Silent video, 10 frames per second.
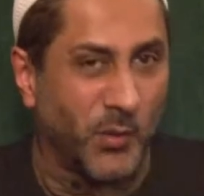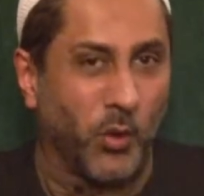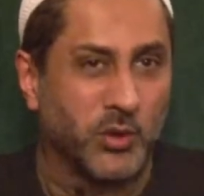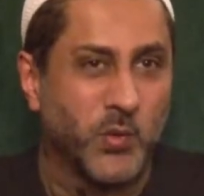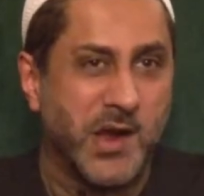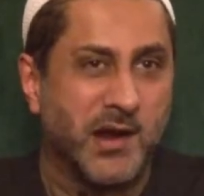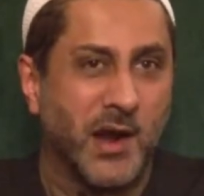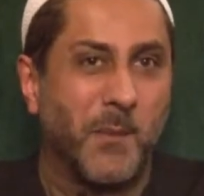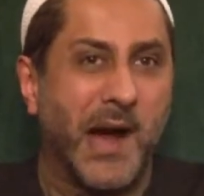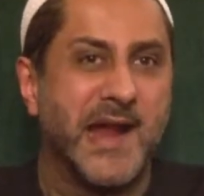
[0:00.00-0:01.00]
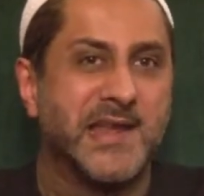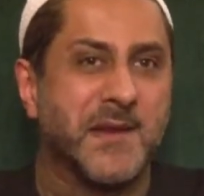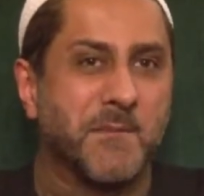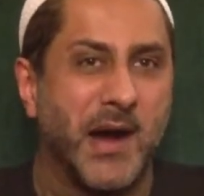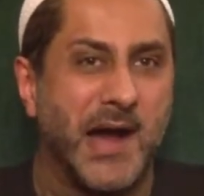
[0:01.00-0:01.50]
What we are
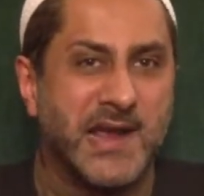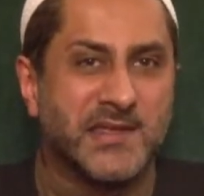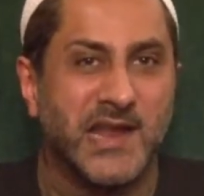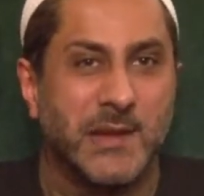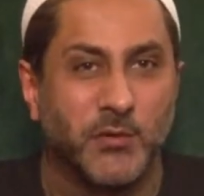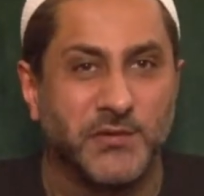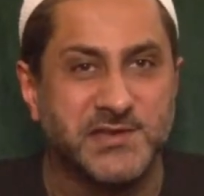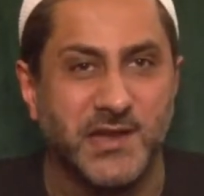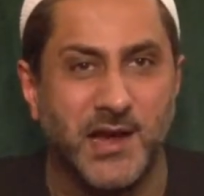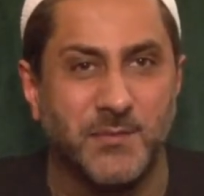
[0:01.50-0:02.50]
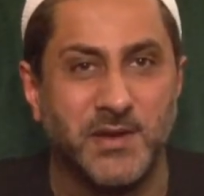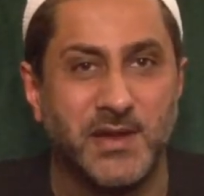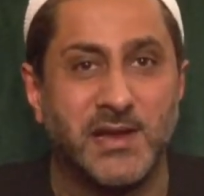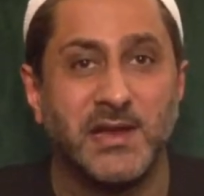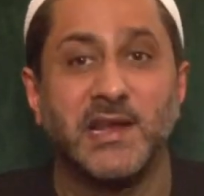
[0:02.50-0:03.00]
abiding by in the name of Islam
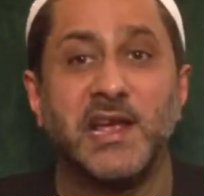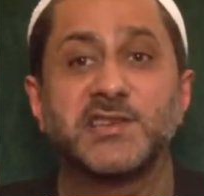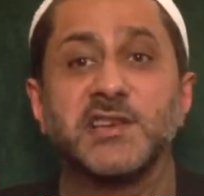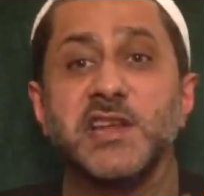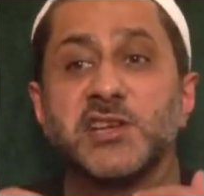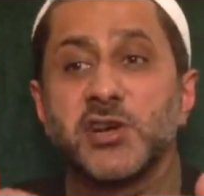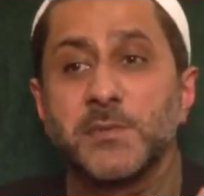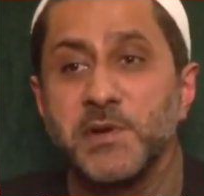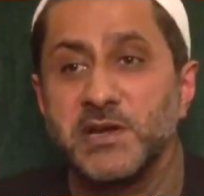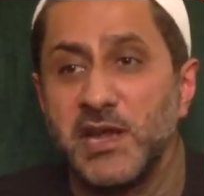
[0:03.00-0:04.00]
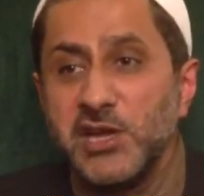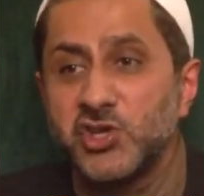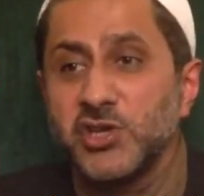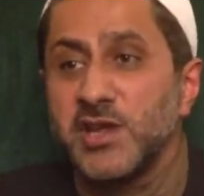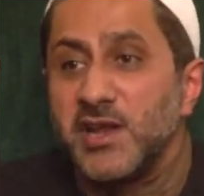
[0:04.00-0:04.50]
is an
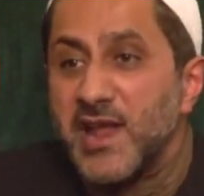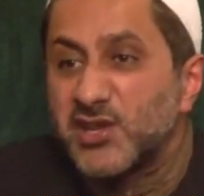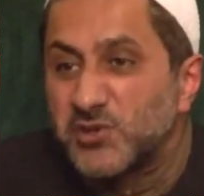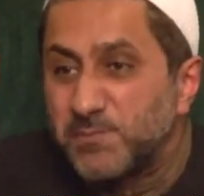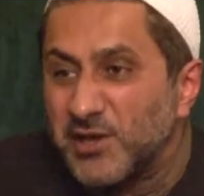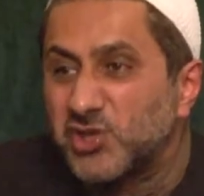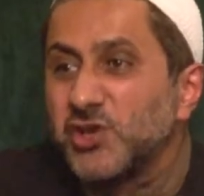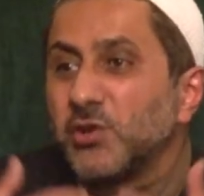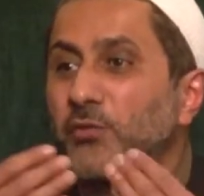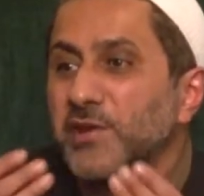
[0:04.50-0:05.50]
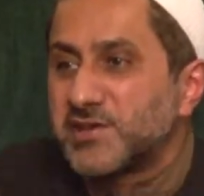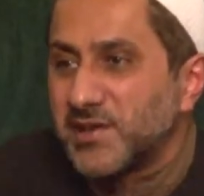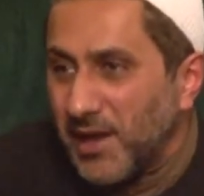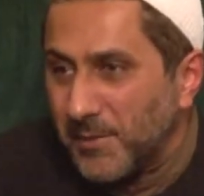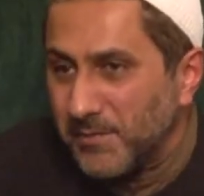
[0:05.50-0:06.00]
interpretation and an expression of
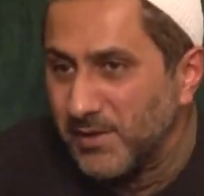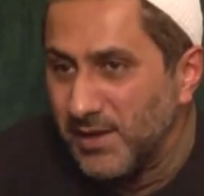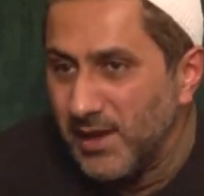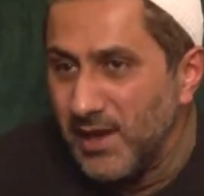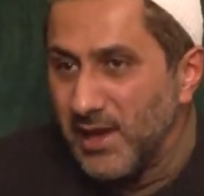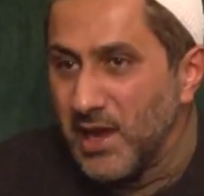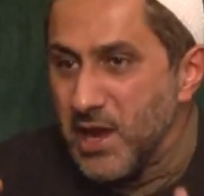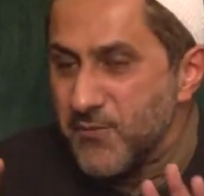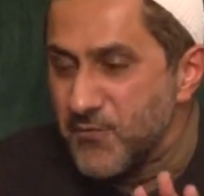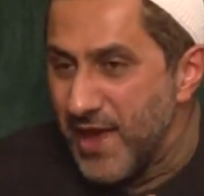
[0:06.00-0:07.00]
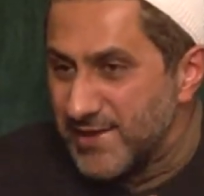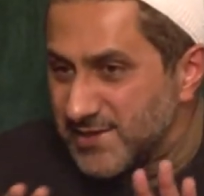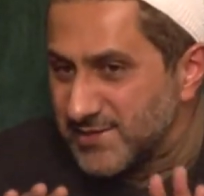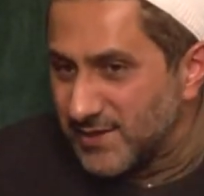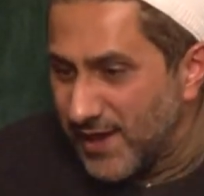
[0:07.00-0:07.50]
Islam. If that
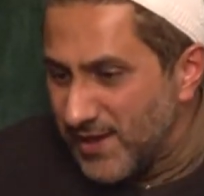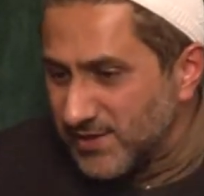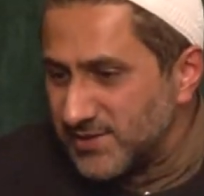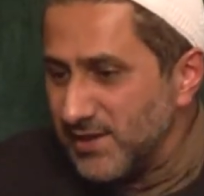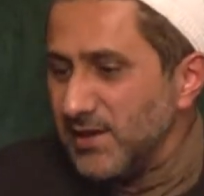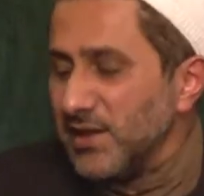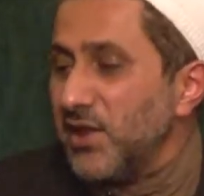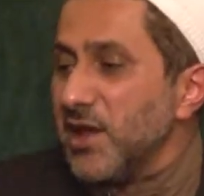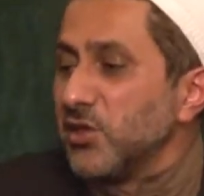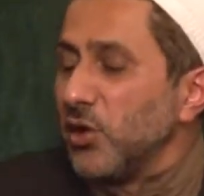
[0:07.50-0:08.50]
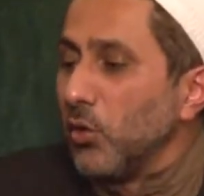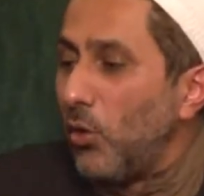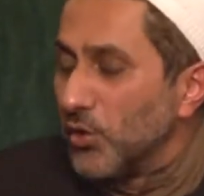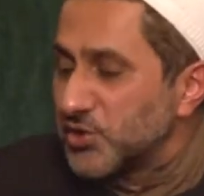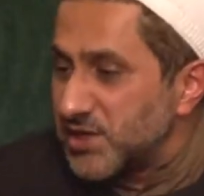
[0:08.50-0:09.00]
is the case, then the
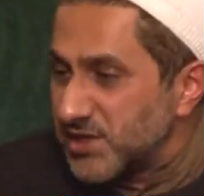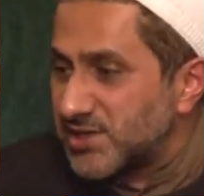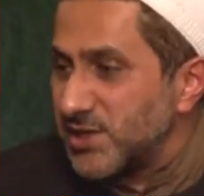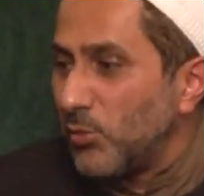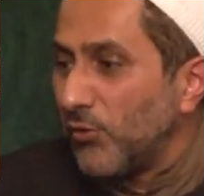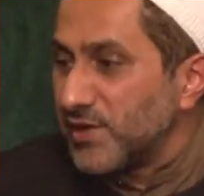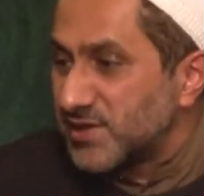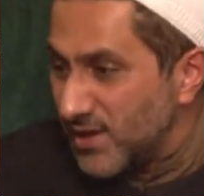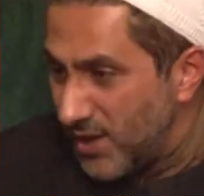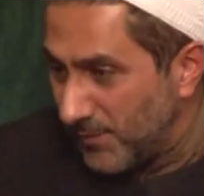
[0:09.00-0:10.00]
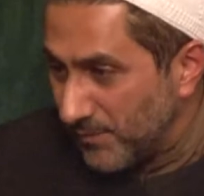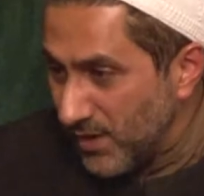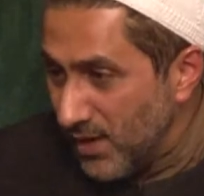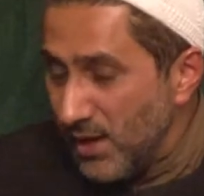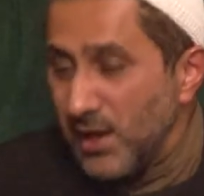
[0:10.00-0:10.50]
law system of Islam
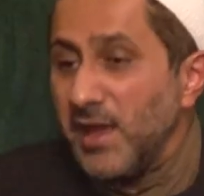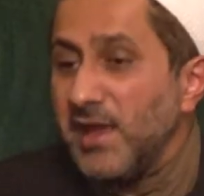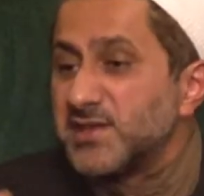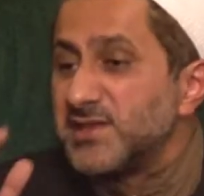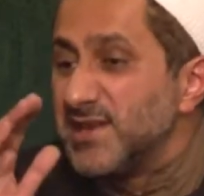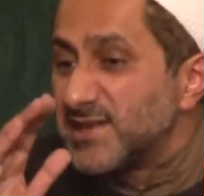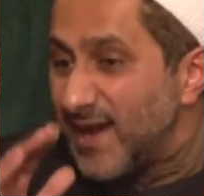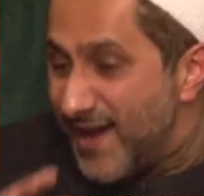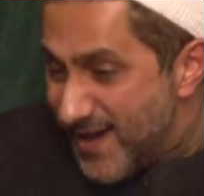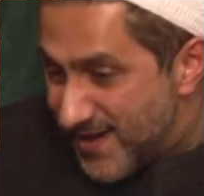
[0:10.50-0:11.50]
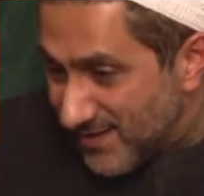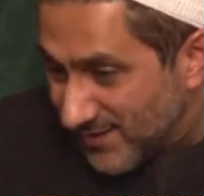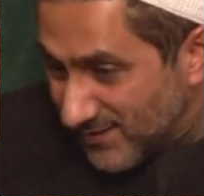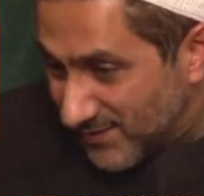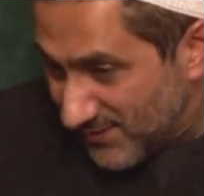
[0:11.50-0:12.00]
is
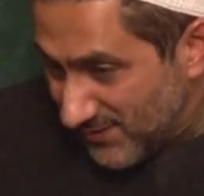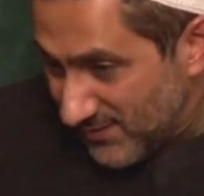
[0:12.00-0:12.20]
designed